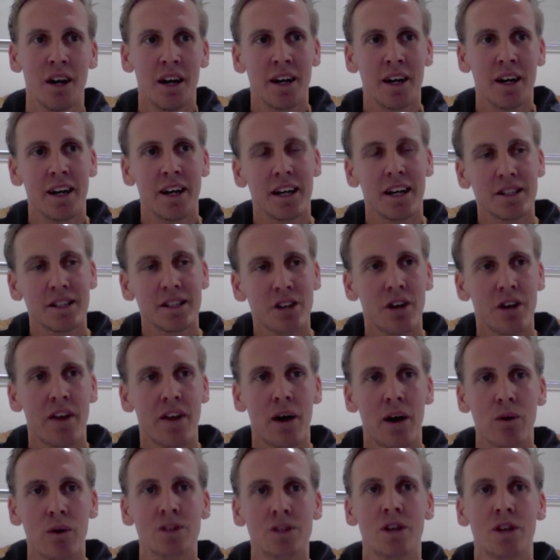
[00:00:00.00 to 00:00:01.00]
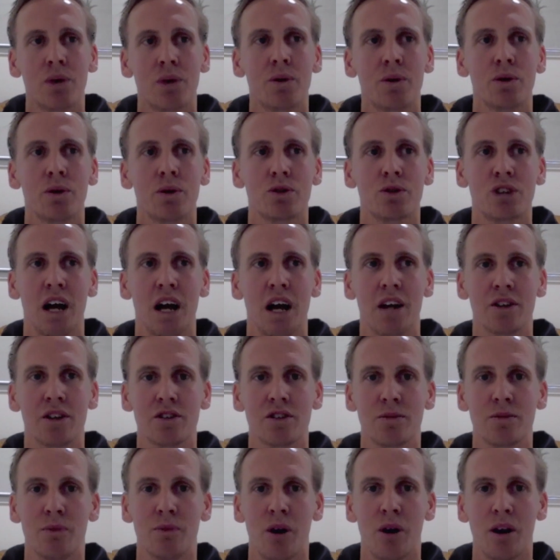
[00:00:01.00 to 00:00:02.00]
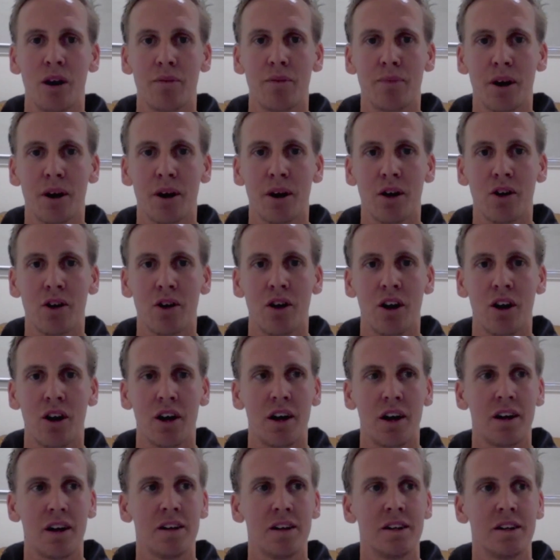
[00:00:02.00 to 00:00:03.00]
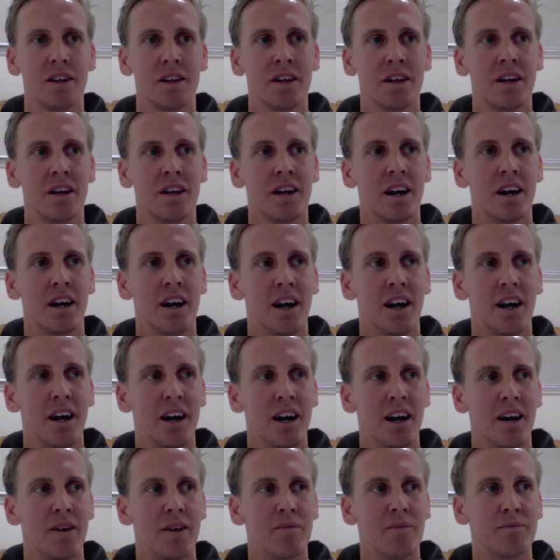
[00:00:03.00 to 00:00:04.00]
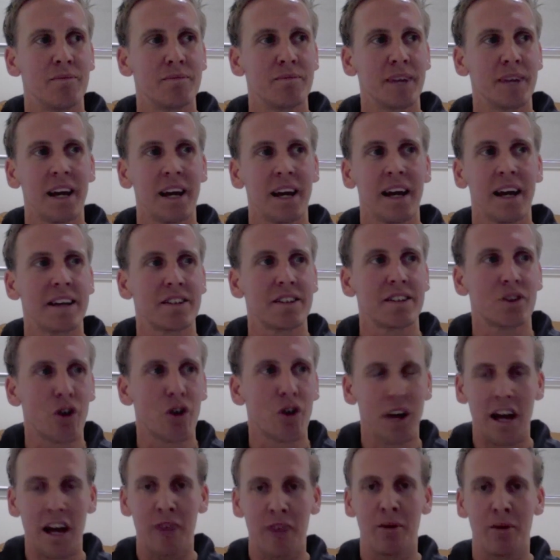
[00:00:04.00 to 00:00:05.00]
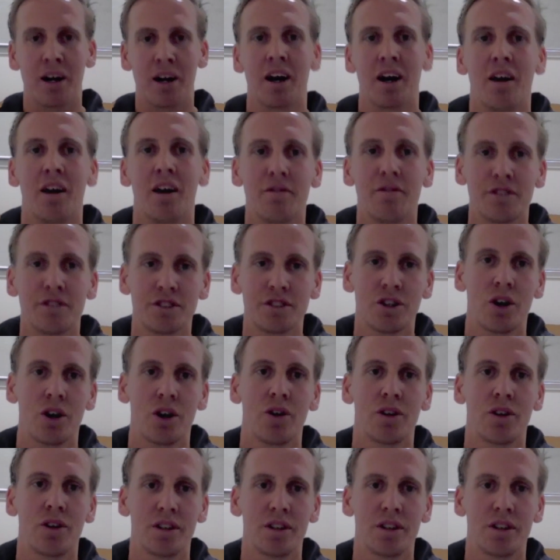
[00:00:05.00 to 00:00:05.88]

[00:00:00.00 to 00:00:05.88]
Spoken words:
yeah, so that was a real challenge of mine, but I kind of, got out of my comfort zone.